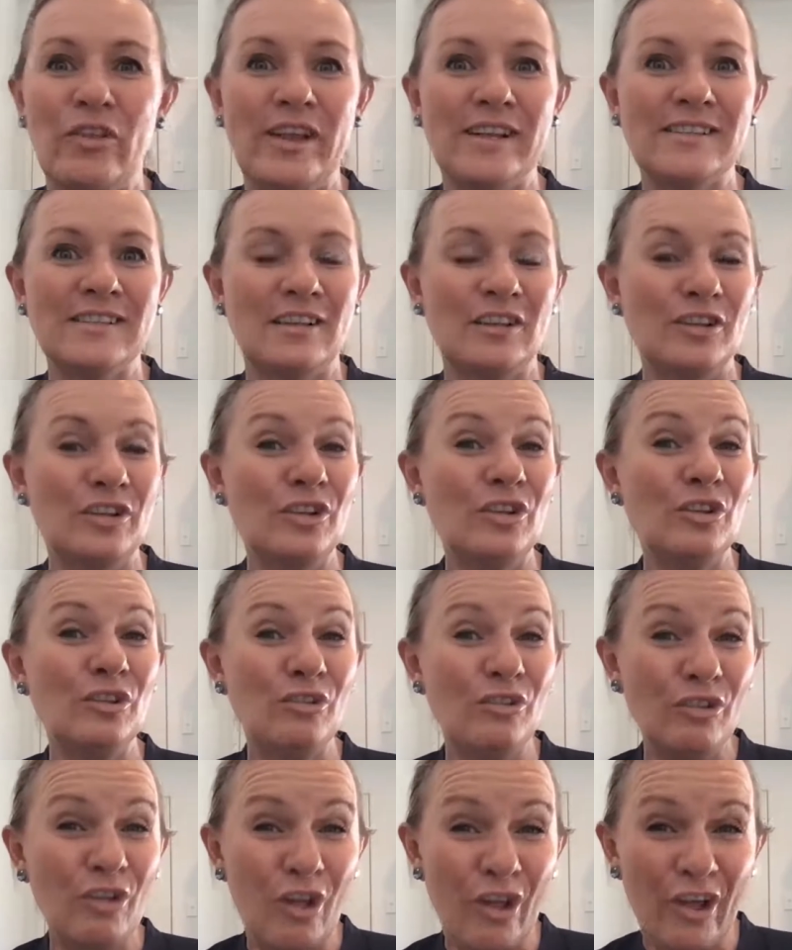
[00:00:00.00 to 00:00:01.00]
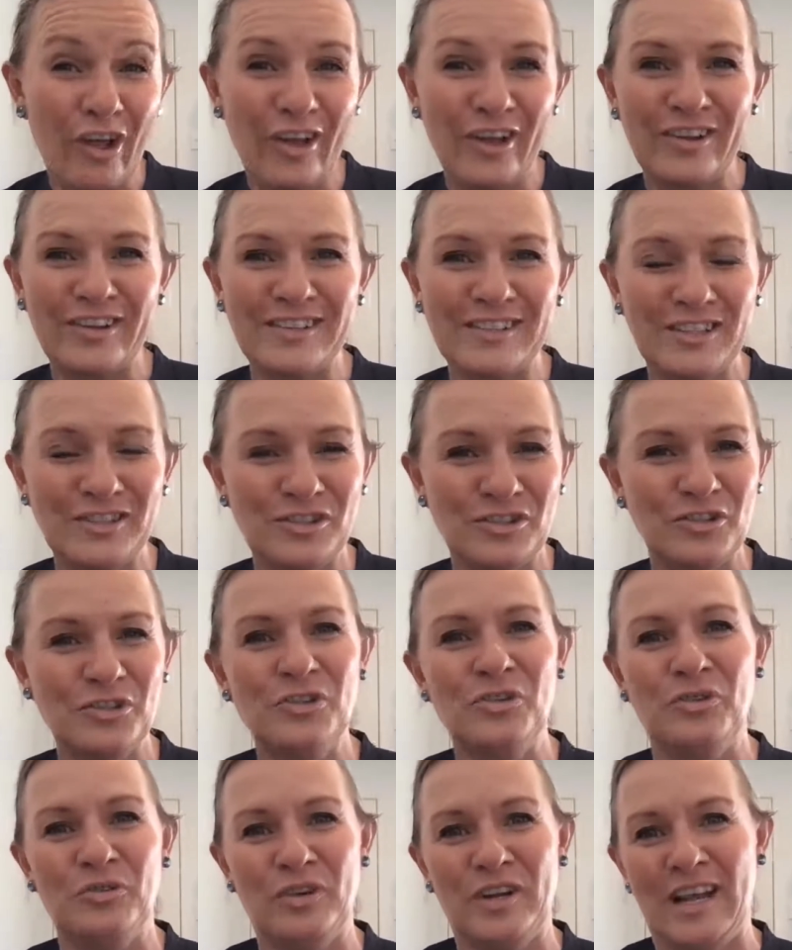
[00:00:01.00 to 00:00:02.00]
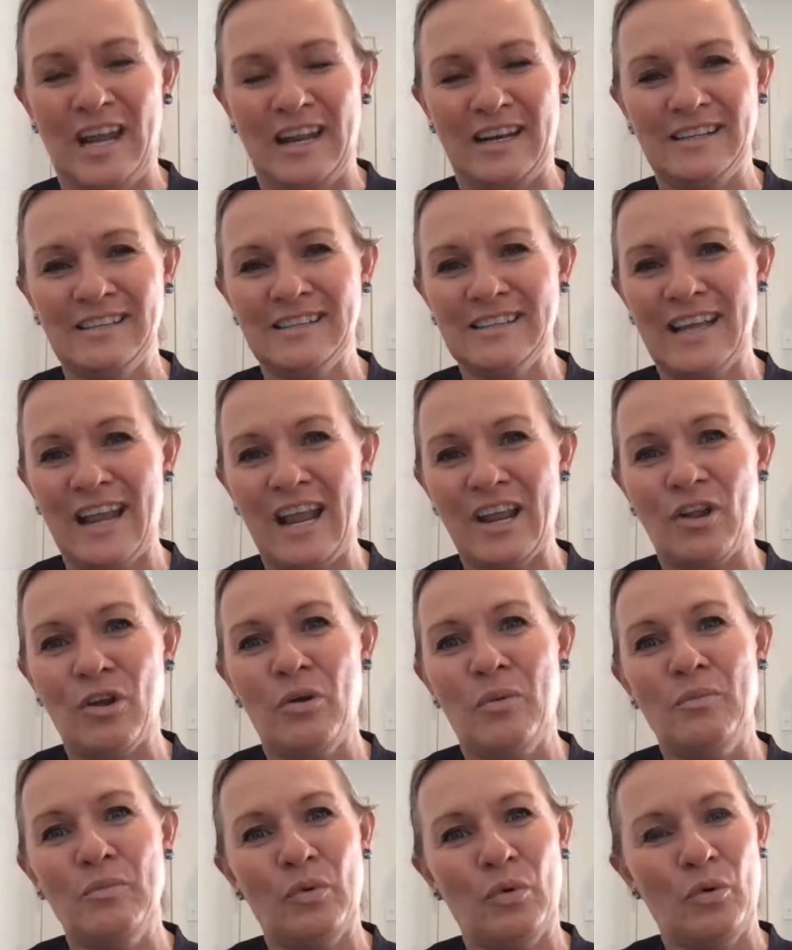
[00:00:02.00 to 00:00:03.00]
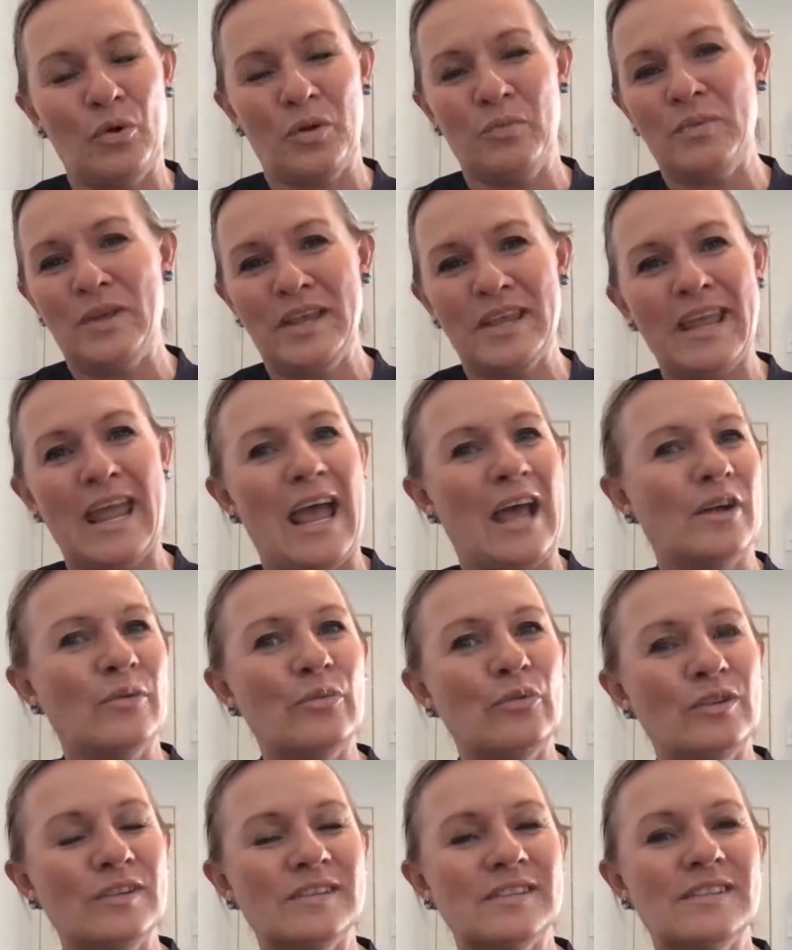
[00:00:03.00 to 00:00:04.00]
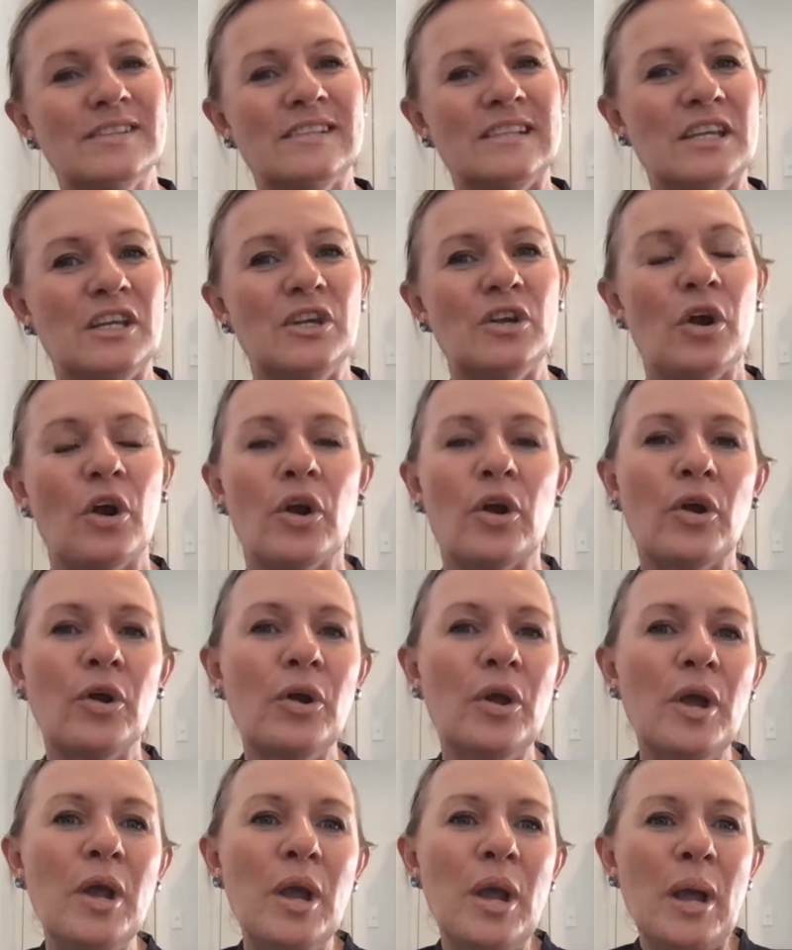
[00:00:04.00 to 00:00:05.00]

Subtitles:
There's a lot to do and take on board to be accountable as a CEO.